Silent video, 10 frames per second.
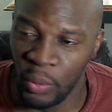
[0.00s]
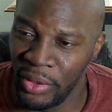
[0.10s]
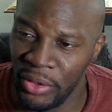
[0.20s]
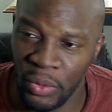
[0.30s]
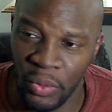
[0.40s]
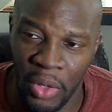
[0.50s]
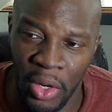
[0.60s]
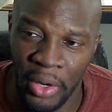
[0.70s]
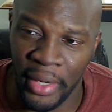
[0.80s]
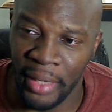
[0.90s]
When you
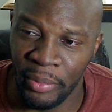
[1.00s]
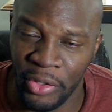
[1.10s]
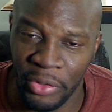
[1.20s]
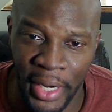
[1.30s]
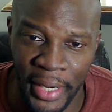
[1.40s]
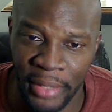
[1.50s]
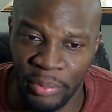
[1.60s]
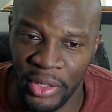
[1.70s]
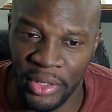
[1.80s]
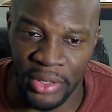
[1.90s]
walk, I'm
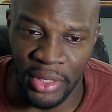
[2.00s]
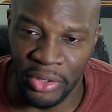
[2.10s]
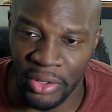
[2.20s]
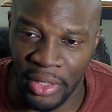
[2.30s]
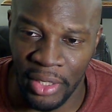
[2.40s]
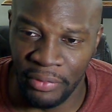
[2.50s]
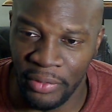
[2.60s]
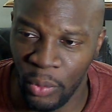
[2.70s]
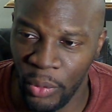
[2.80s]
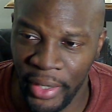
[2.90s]
crying because I just love
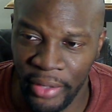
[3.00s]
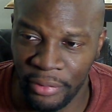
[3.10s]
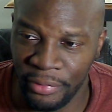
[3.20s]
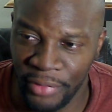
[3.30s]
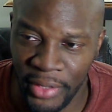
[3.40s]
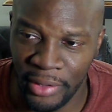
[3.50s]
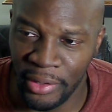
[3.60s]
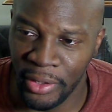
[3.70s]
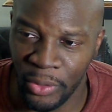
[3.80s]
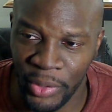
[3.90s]
the way your feet
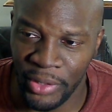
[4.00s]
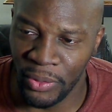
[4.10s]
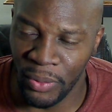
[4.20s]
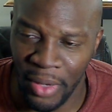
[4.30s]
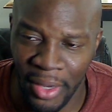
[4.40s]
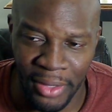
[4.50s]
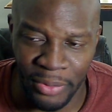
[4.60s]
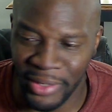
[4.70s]
look when you walk.